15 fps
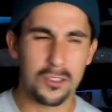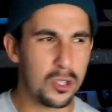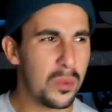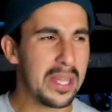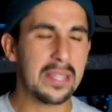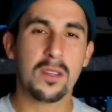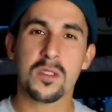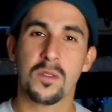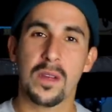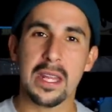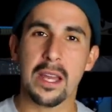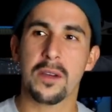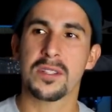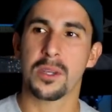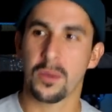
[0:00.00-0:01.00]
doing those
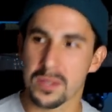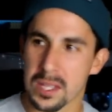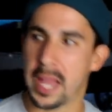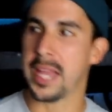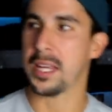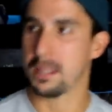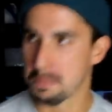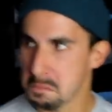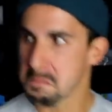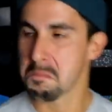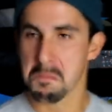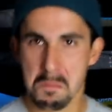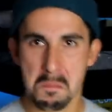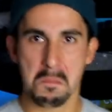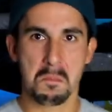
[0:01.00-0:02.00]
videos. It was like,
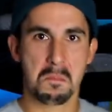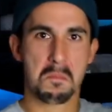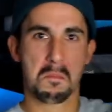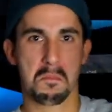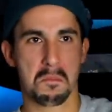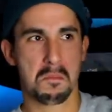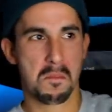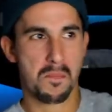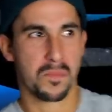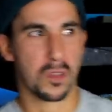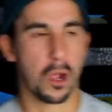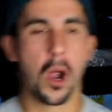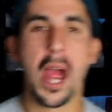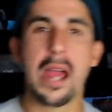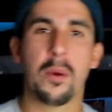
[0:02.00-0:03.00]

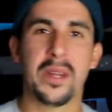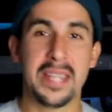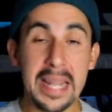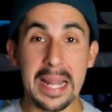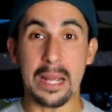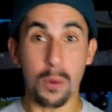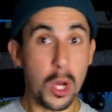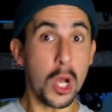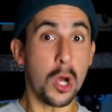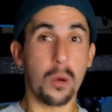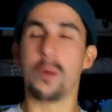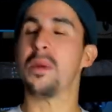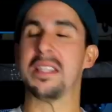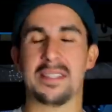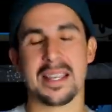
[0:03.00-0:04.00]
all right, we did it.
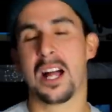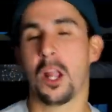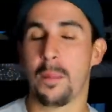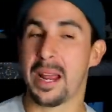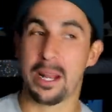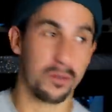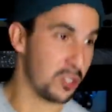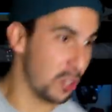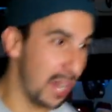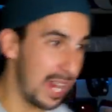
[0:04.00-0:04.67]
Woo! And we'd celebrate. It was